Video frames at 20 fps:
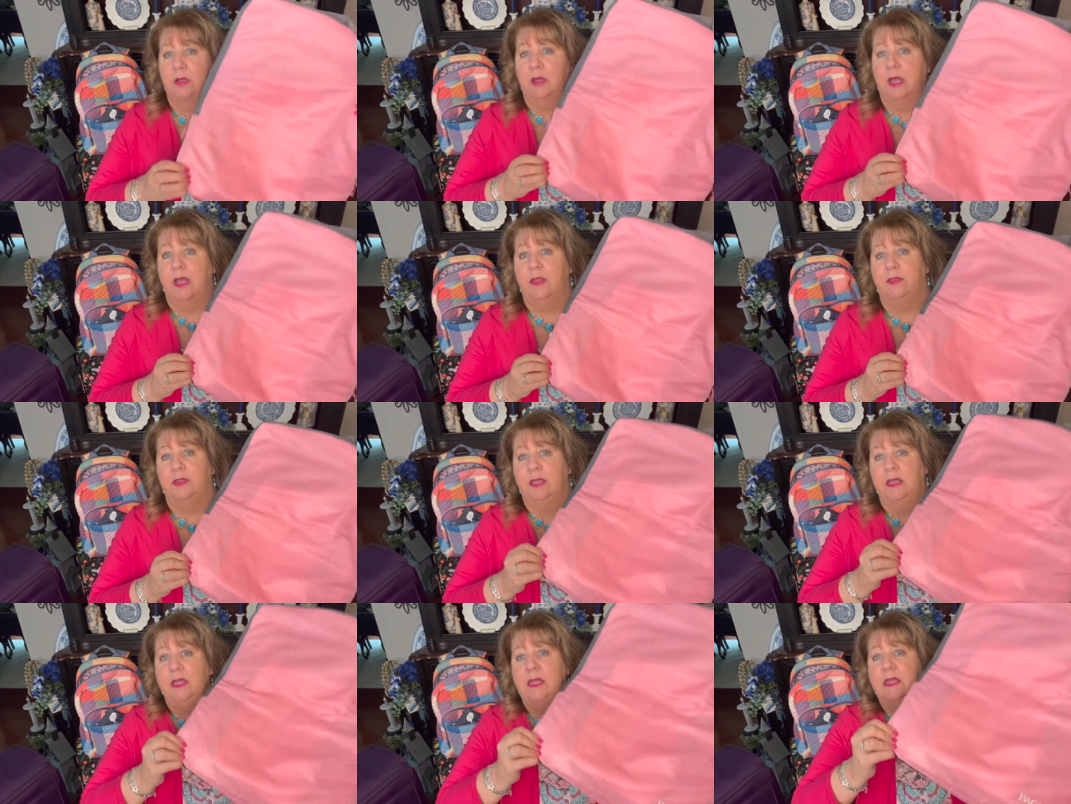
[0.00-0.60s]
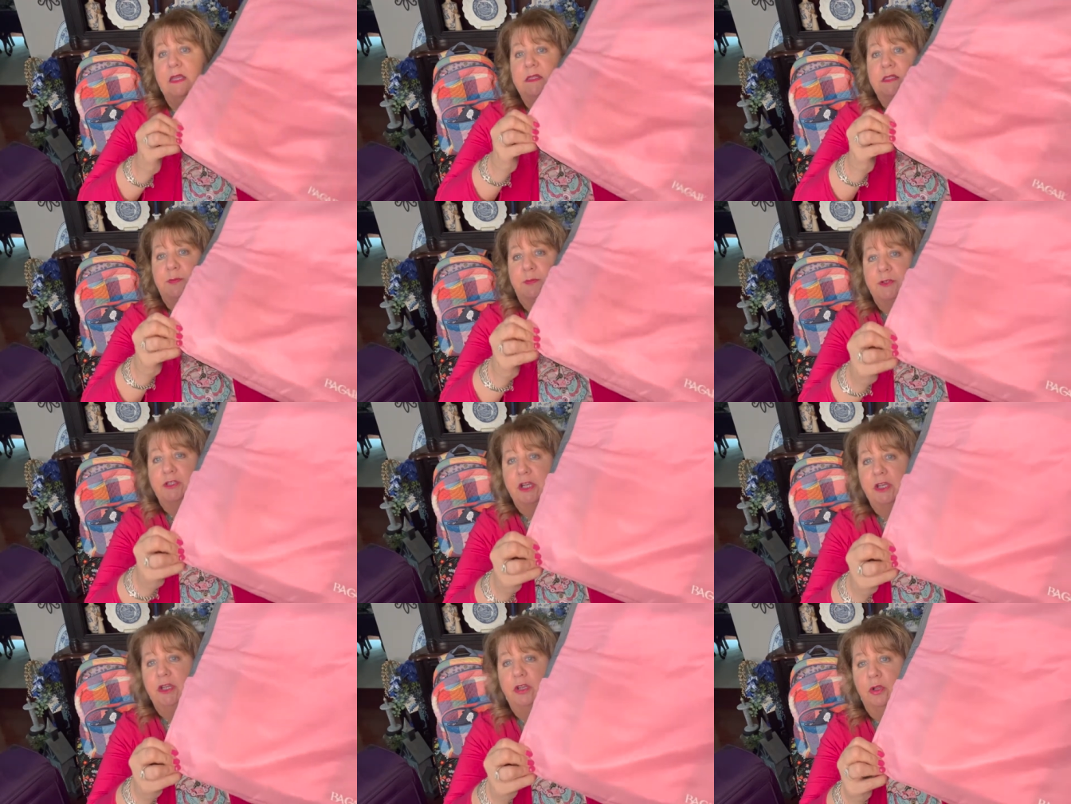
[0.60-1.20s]
And these
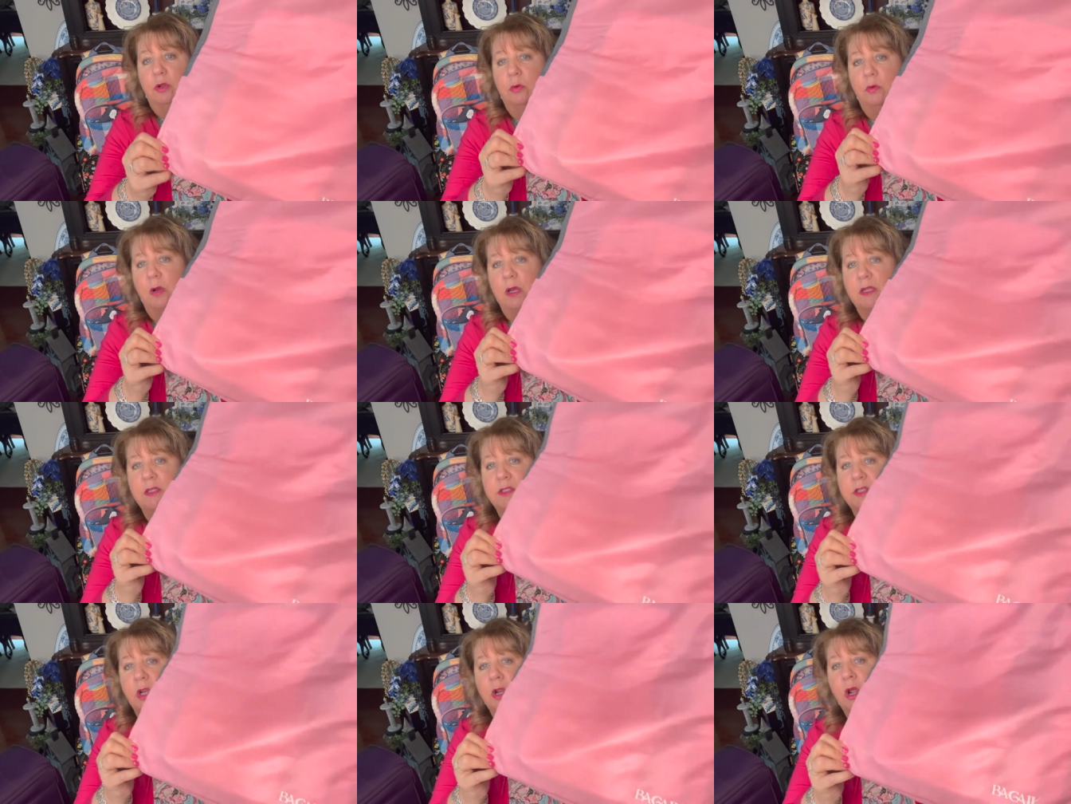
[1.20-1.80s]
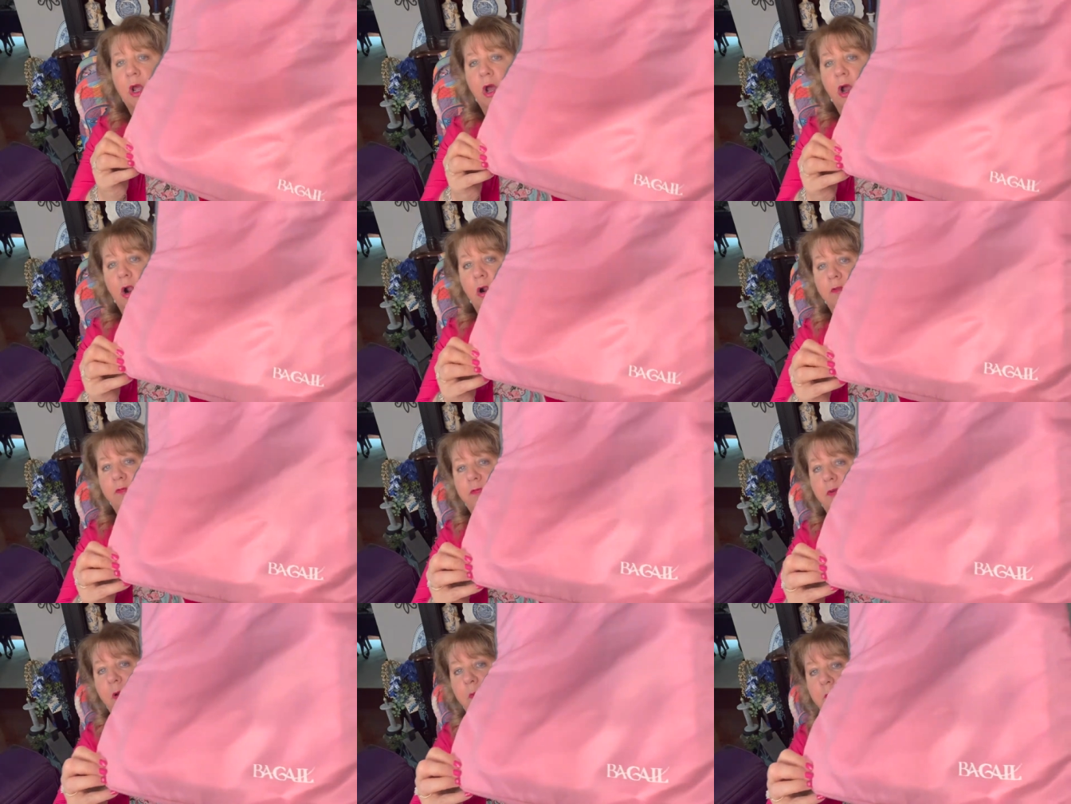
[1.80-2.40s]
particular ones are
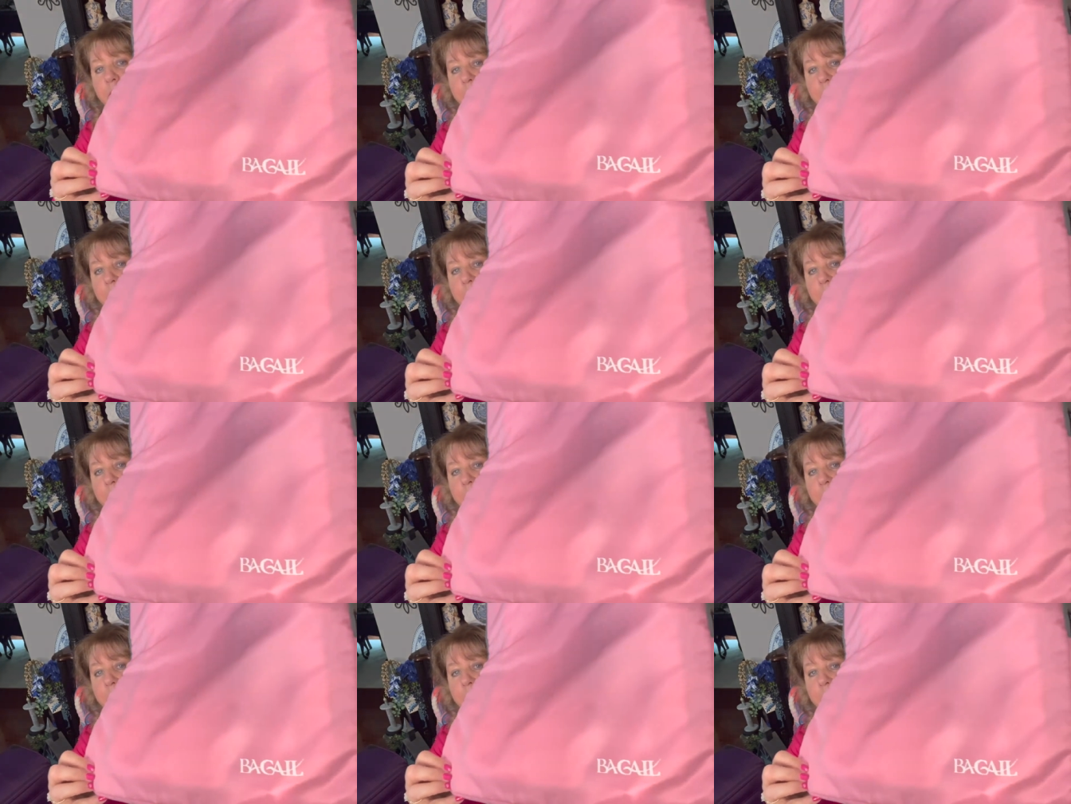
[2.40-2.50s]
from